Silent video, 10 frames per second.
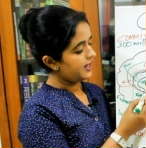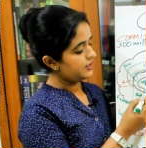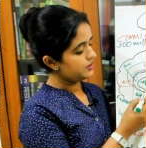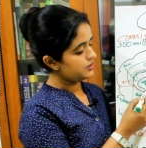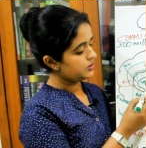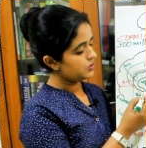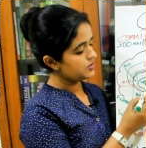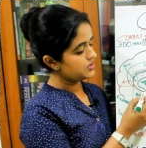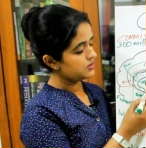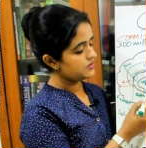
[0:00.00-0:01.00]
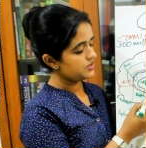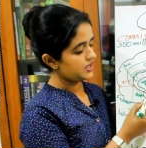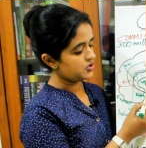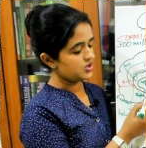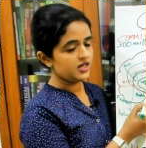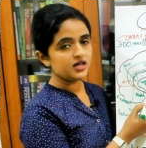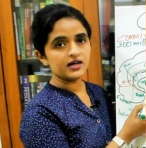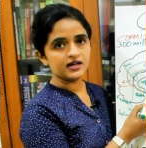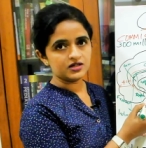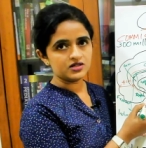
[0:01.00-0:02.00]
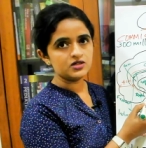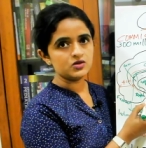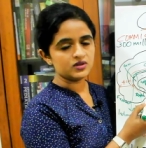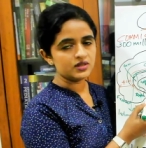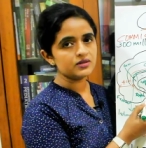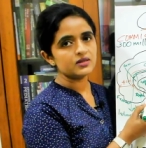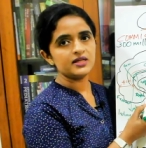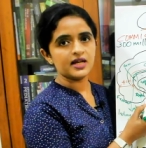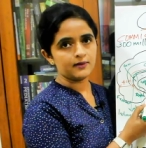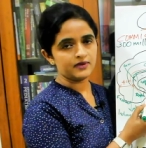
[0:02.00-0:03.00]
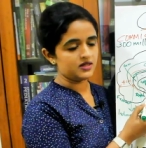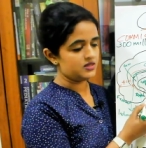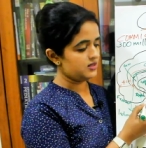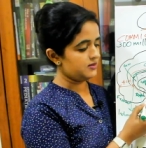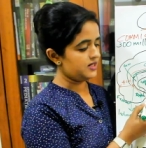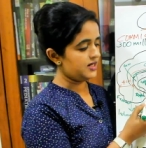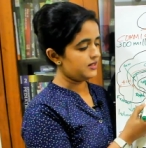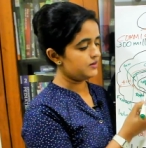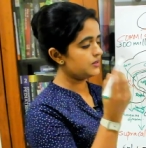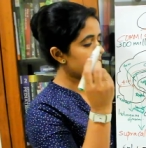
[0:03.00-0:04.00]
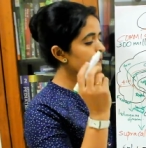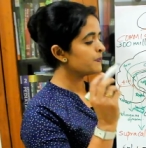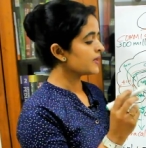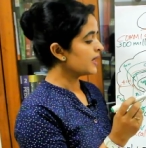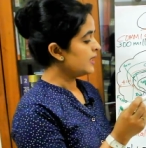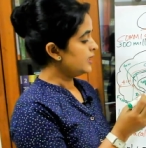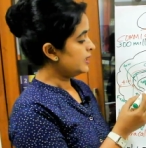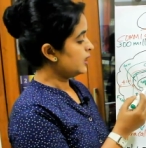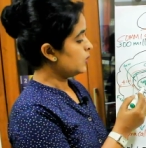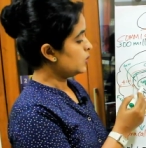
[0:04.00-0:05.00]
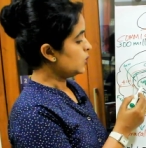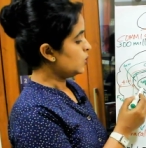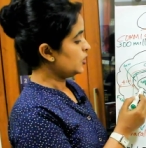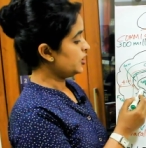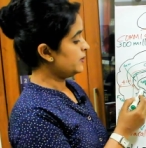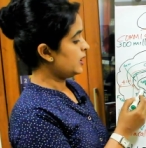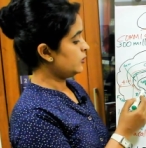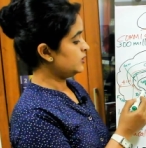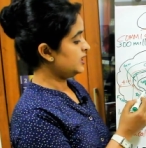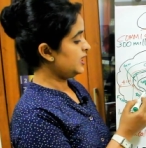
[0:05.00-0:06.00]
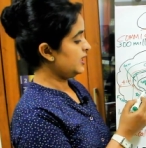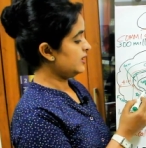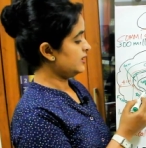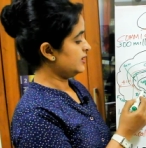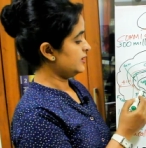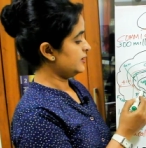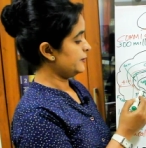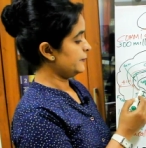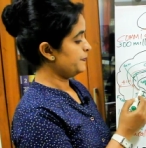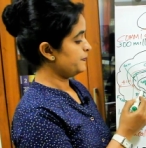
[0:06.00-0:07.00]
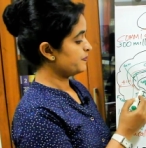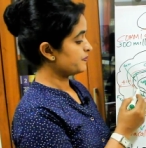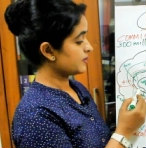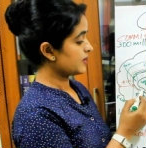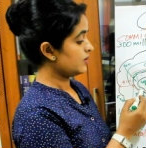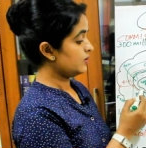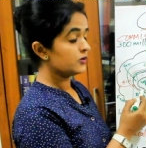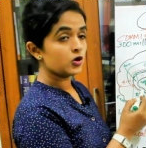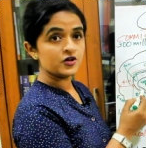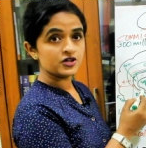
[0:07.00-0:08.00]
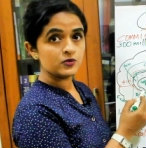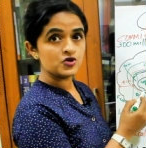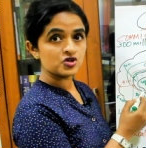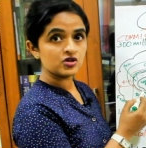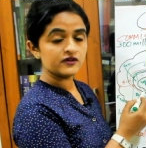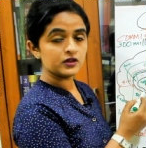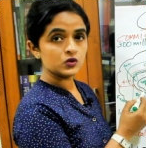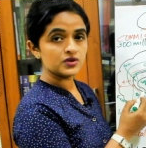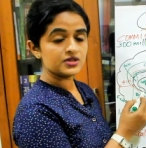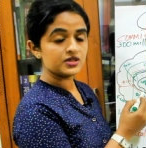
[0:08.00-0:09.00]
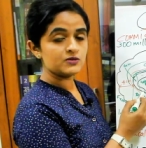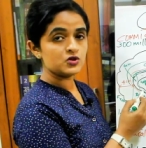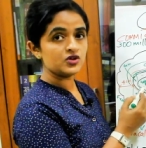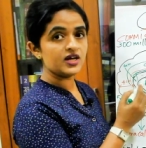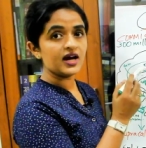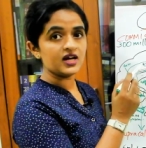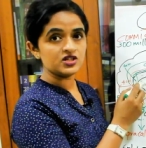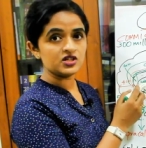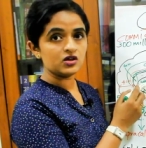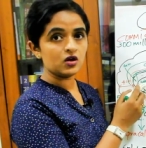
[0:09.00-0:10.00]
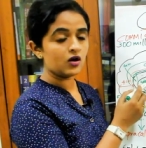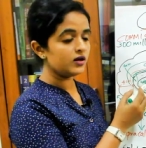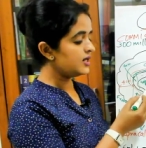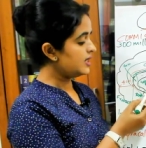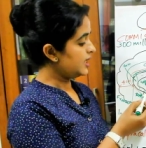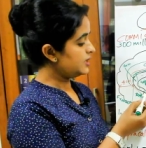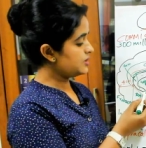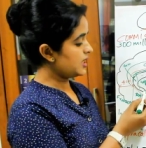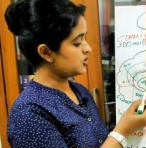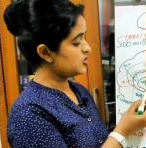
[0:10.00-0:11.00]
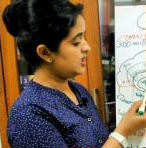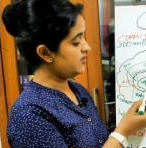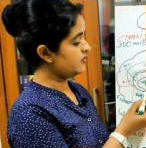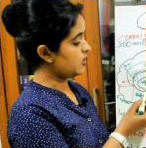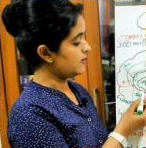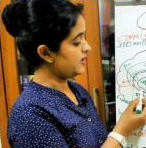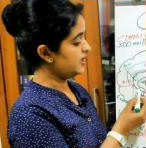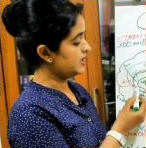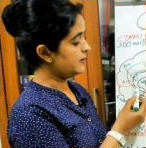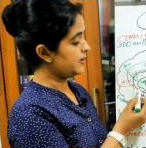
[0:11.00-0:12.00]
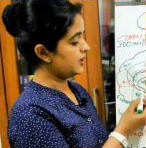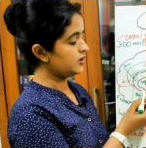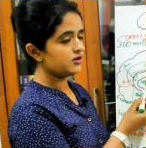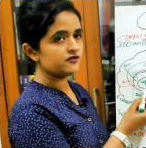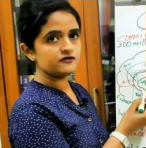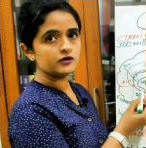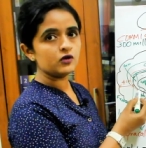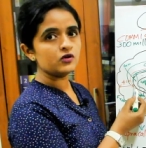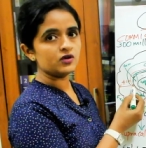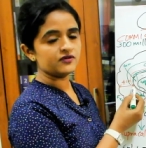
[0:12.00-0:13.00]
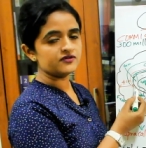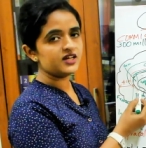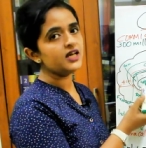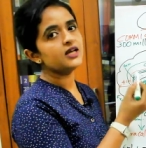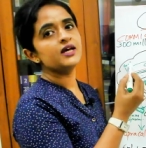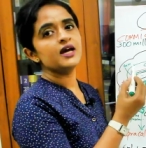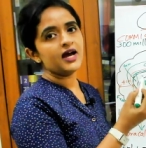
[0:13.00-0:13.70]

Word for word: and this rostrum is actually connected to this lamina terminalis. Now, what about the um, contribution of the rostrum to the anterior horn? It is actually forming a part of floor of the